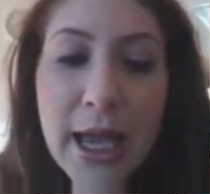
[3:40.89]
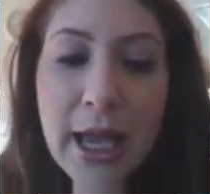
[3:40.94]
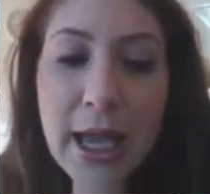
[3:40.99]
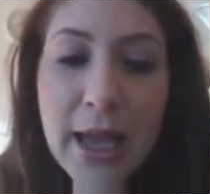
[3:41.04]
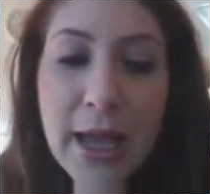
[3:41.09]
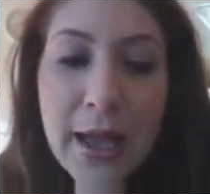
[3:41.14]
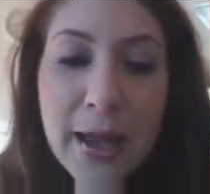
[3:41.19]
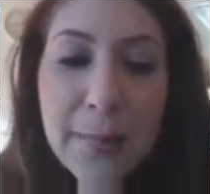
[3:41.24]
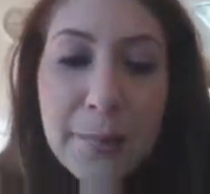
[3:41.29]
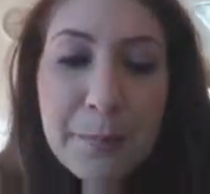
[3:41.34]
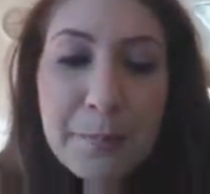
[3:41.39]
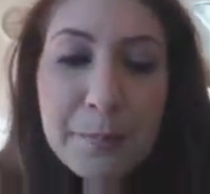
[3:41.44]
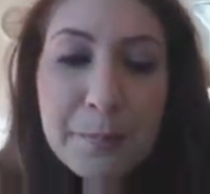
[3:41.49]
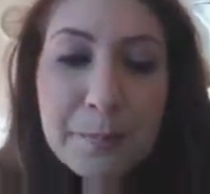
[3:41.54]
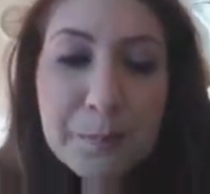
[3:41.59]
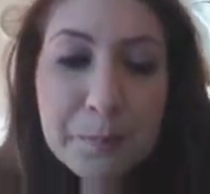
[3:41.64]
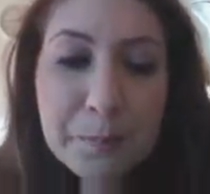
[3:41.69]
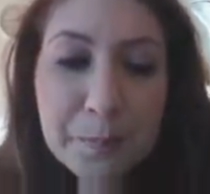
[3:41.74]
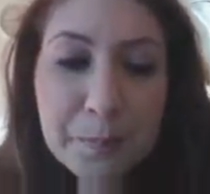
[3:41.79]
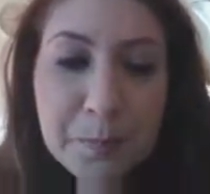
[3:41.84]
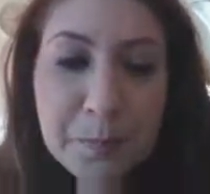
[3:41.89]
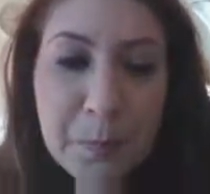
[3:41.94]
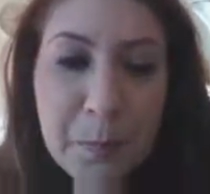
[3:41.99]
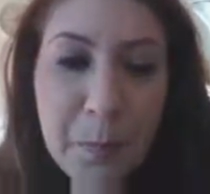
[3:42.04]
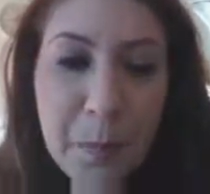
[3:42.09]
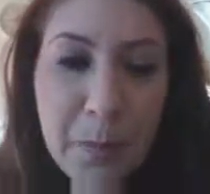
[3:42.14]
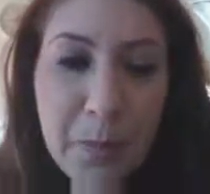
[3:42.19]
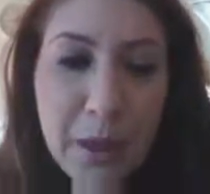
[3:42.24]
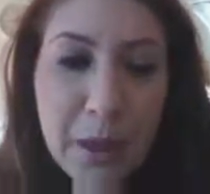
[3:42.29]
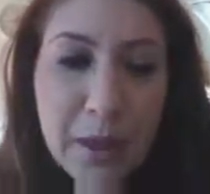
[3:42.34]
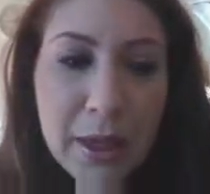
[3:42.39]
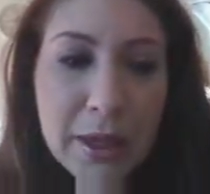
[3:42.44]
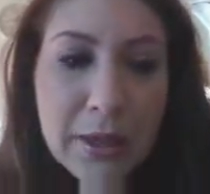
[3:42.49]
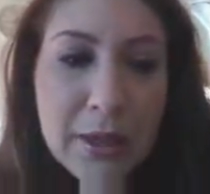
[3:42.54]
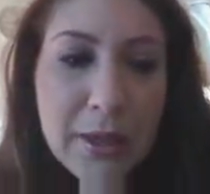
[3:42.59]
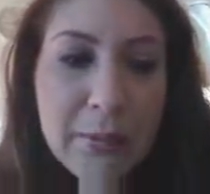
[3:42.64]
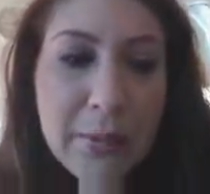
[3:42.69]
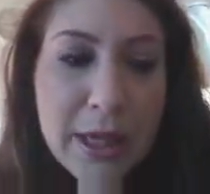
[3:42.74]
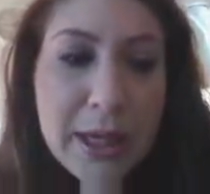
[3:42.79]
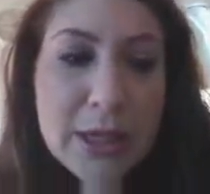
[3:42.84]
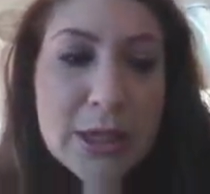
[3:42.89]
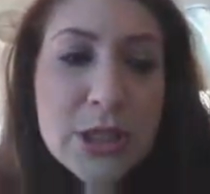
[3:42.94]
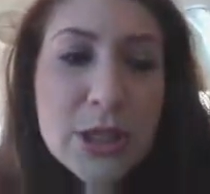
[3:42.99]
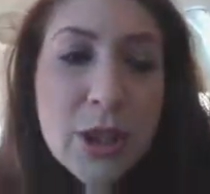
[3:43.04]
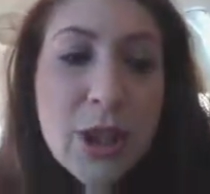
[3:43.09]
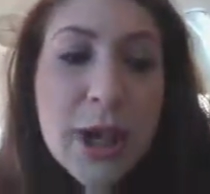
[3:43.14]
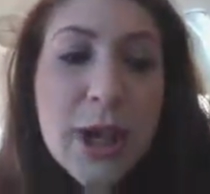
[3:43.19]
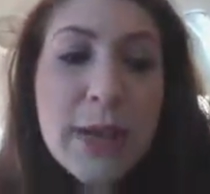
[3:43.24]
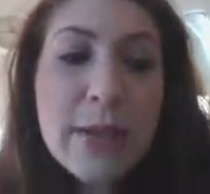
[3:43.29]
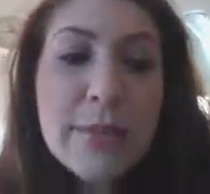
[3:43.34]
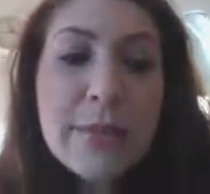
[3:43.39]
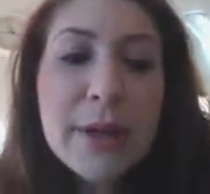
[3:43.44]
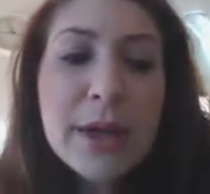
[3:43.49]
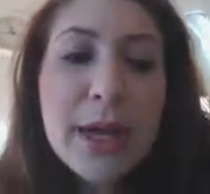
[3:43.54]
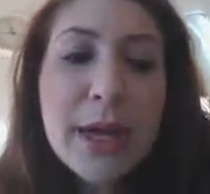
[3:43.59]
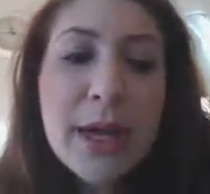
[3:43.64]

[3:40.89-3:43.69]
In the meantime,